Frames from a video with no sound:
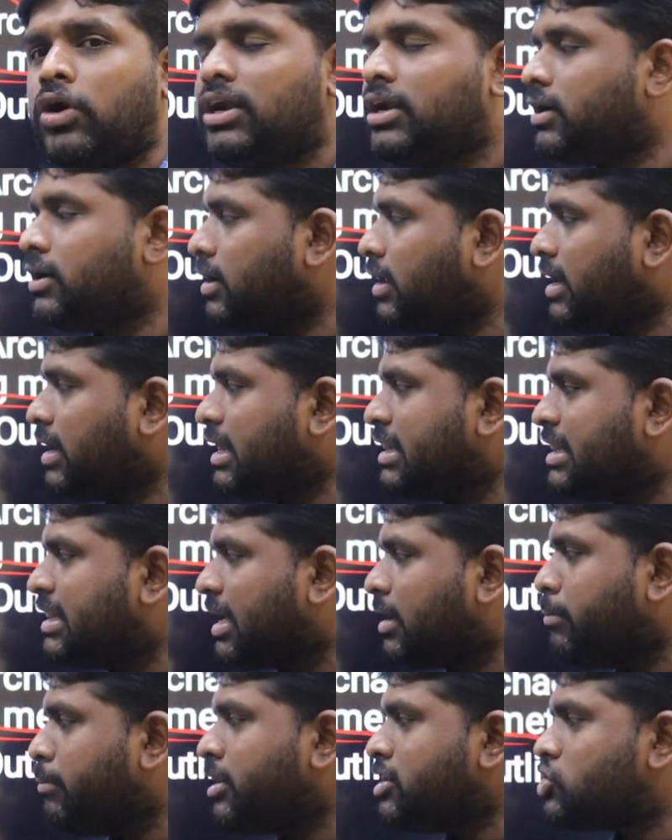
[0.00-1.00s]
old,
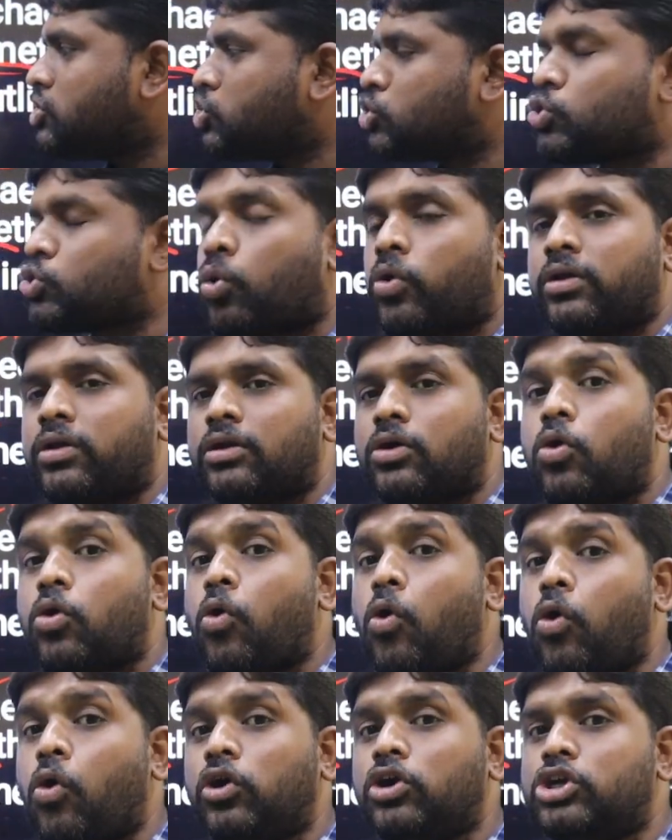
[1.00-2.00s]
lithic means stone,
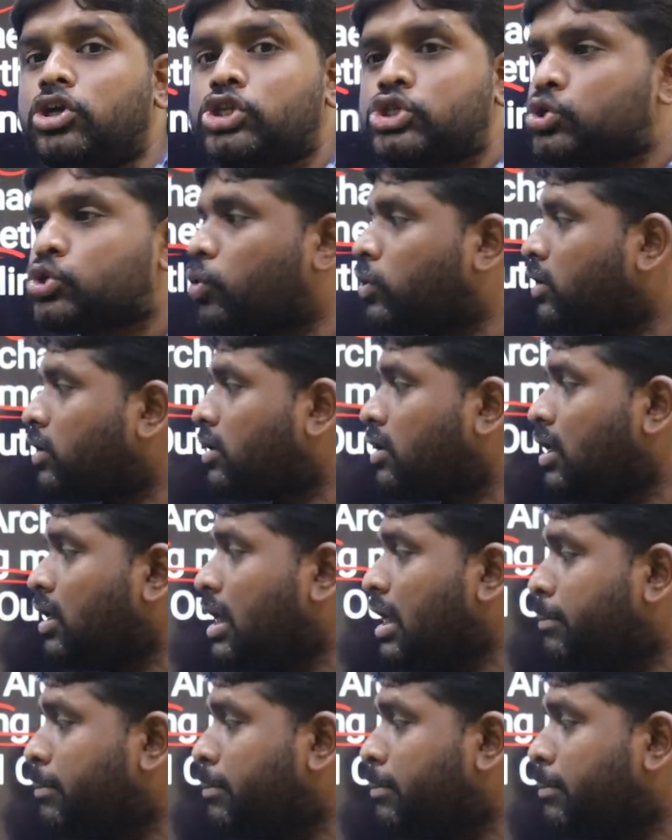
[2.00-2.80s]
old stone.